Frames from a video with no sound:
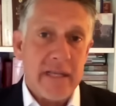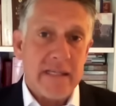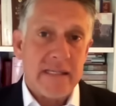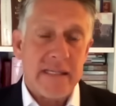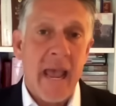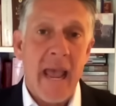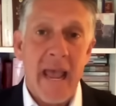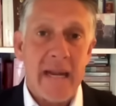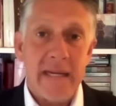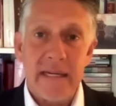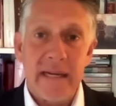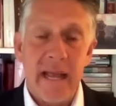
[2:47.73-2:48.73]
It's
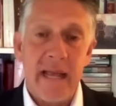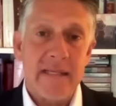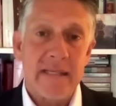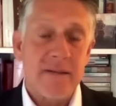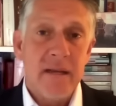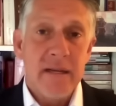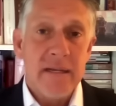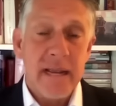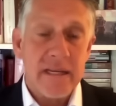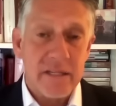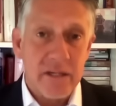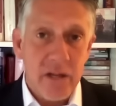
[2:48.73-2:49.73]
sand. It has
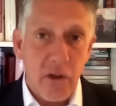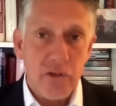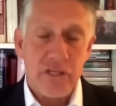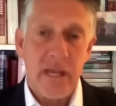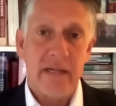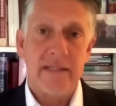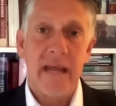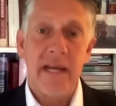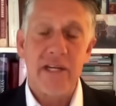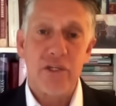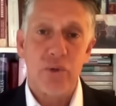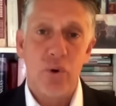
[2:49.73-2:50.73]
next to no
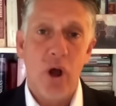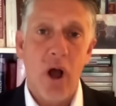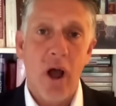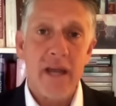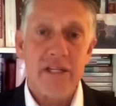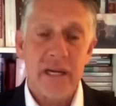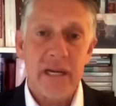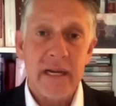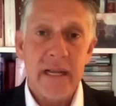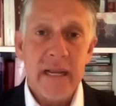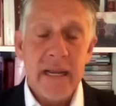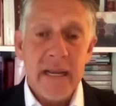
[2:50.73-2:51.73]
sanitation or hygiene.